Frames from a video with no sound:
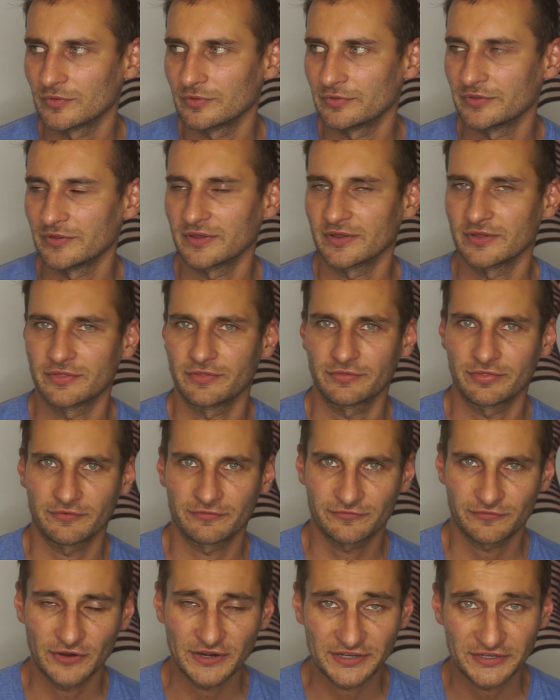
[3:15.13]
the
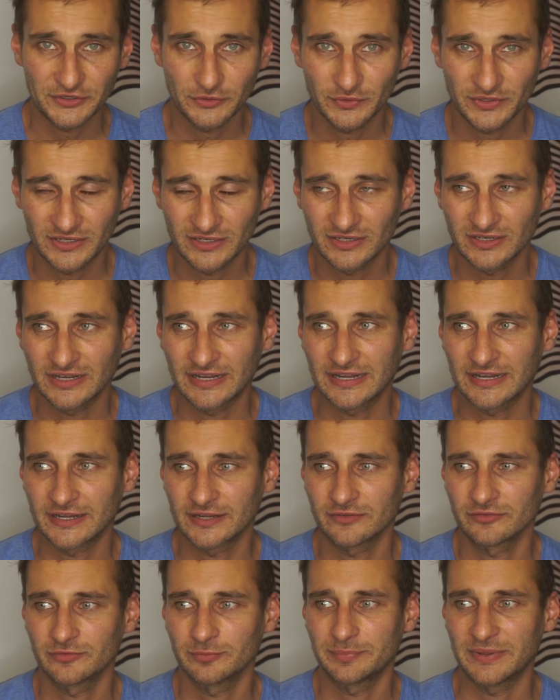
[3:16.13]
front unit,
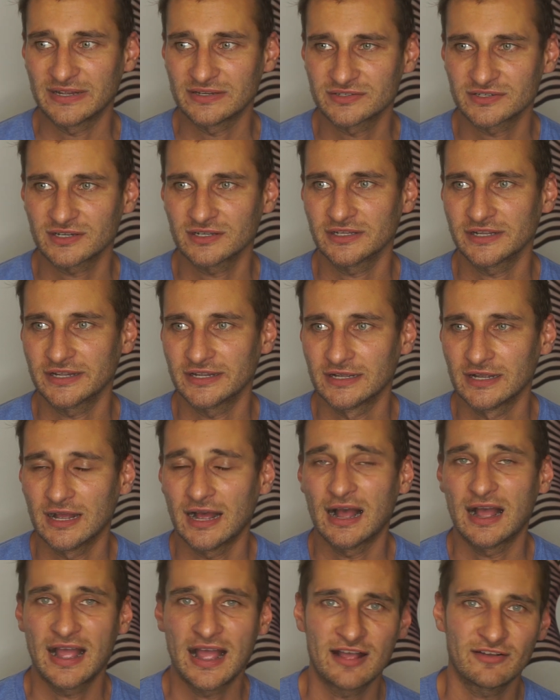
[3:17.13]
and basically
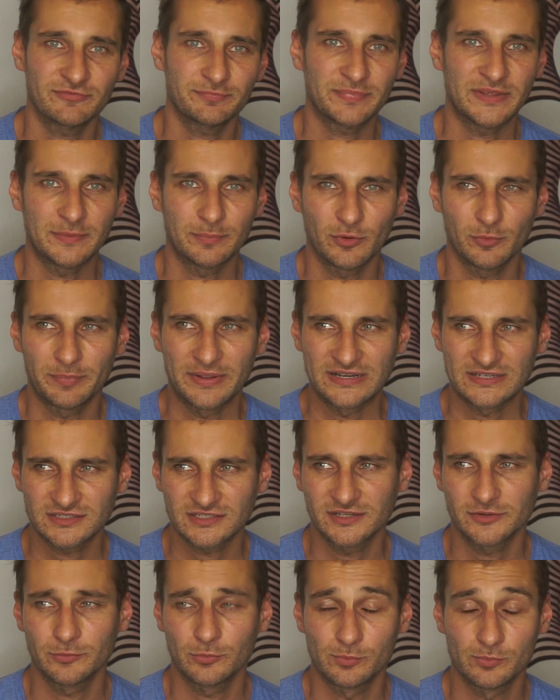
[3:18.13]
I have people
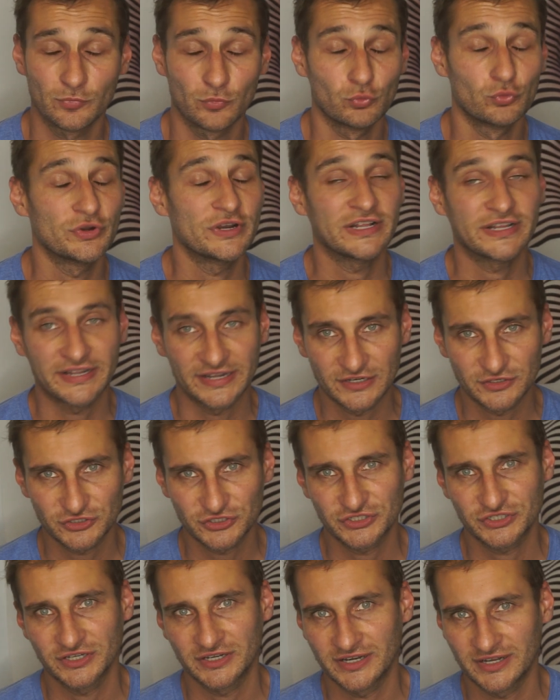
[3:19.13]
really
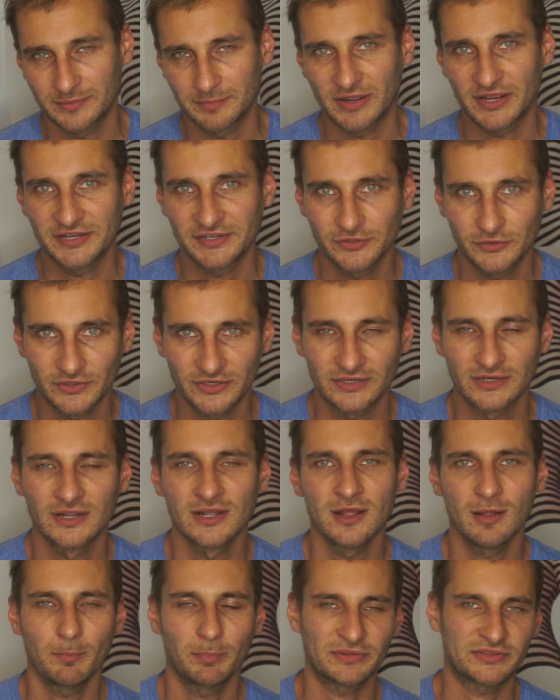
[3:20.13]
interested in my unit,
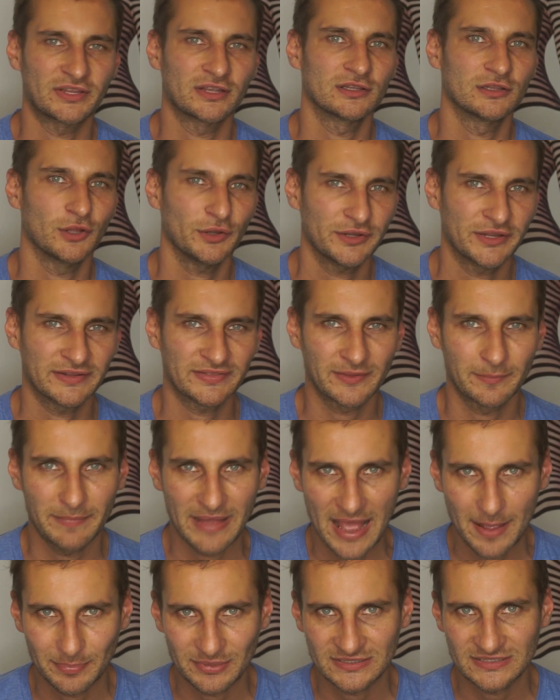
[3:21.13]
but then looking at the
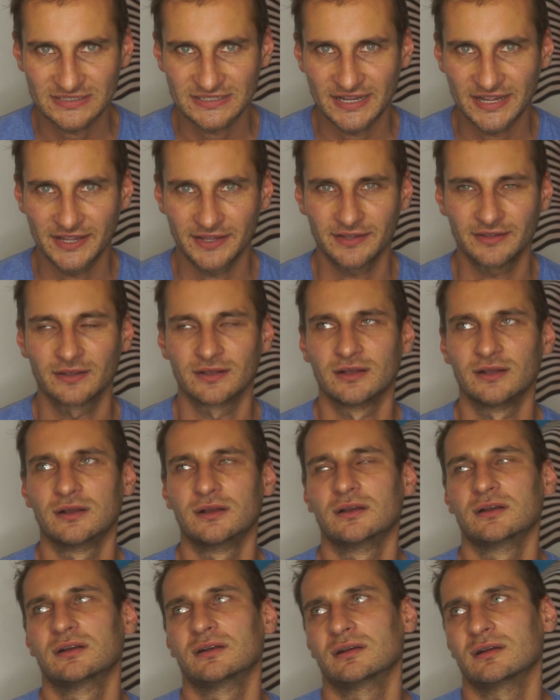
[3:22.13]
map and saying,
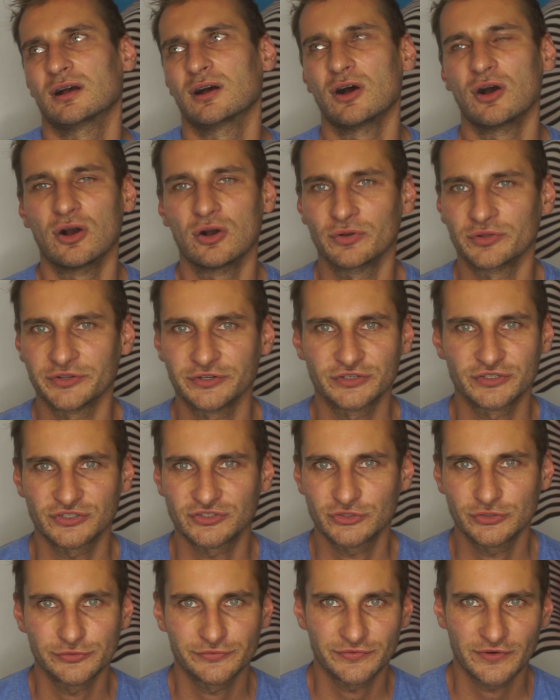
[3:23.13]
oh, you're
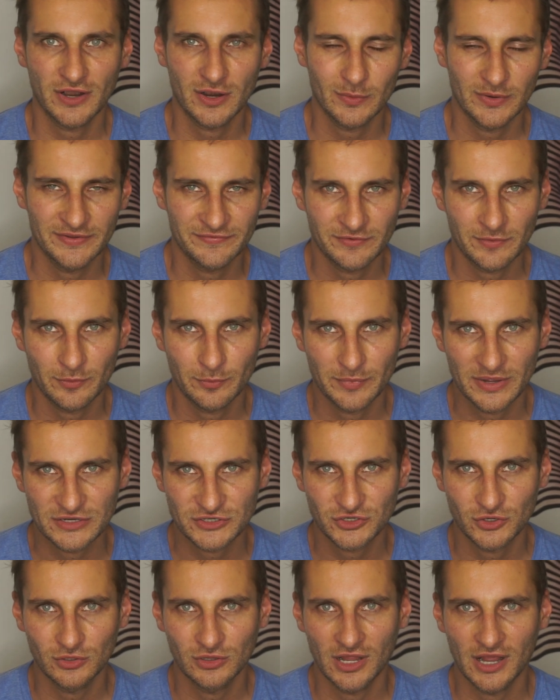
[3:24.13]
just too far away from a
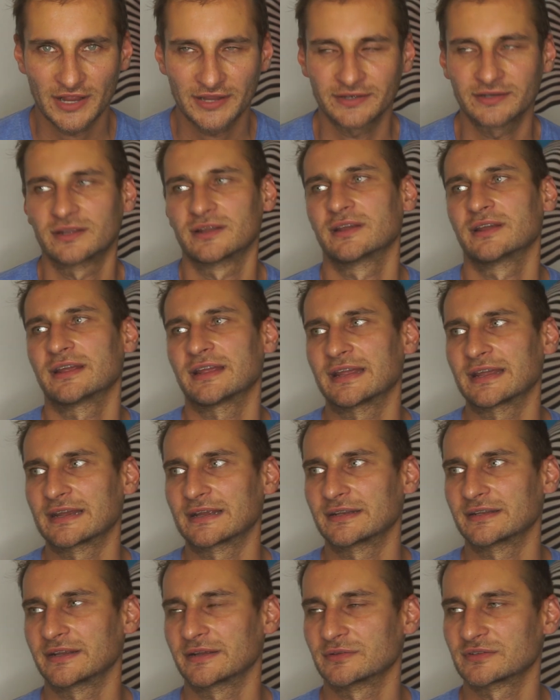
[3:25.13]
metro line.
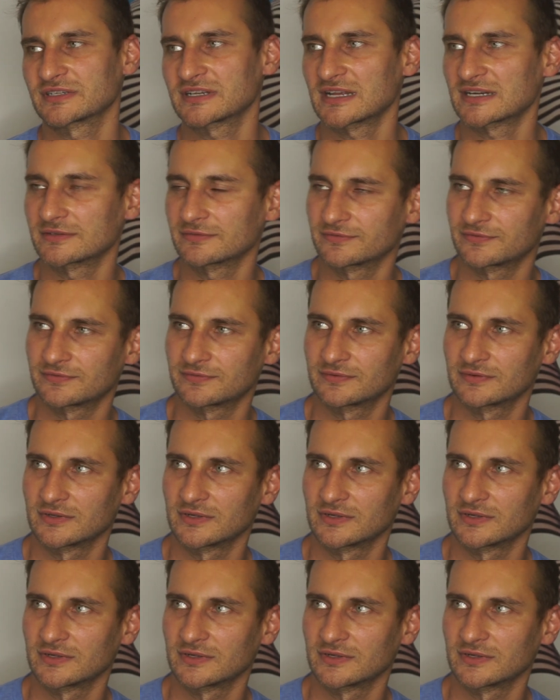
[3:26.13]
And it's kind of,